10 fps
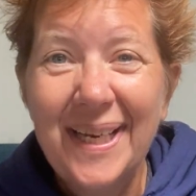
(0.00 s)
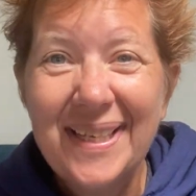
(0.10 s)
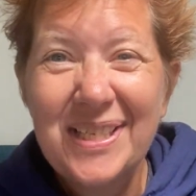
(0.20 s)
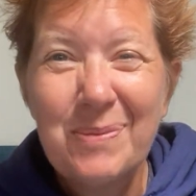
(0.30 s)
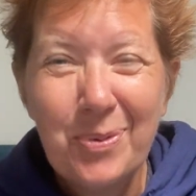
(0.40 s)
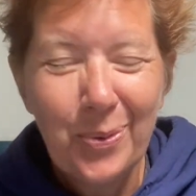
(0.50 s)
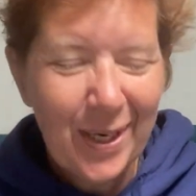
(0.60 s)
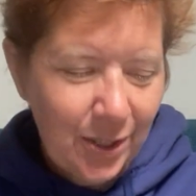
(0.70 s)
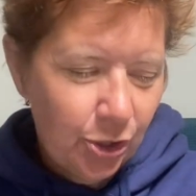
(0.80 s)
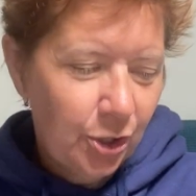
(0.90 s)
and
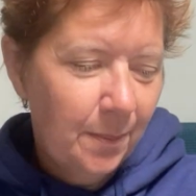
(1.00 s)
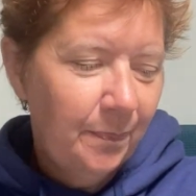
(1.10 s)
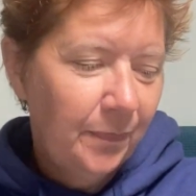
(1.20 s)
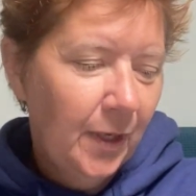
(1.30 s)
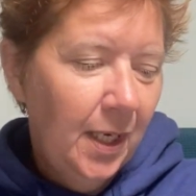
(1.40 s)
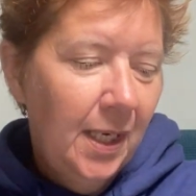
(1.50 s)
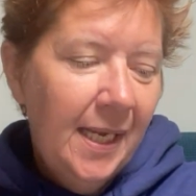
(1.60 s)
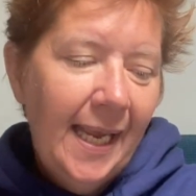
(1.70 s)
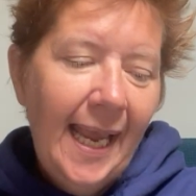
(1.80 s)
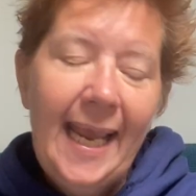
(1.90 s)
inspiration.
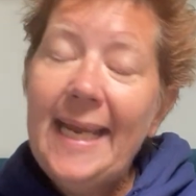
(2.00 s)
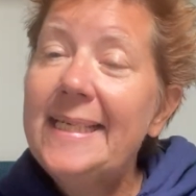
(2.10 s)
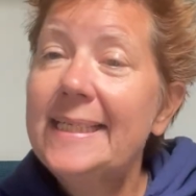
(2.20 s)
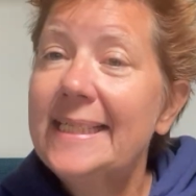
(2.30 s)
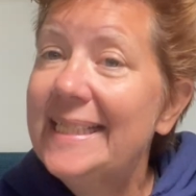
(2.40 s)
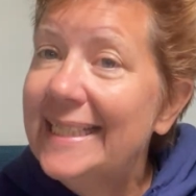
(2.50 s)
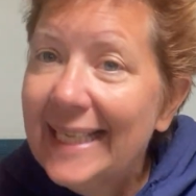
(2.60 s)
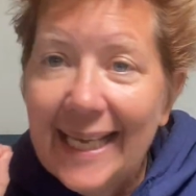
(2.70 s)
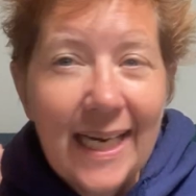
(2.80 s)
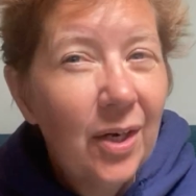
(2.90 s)
Eight, get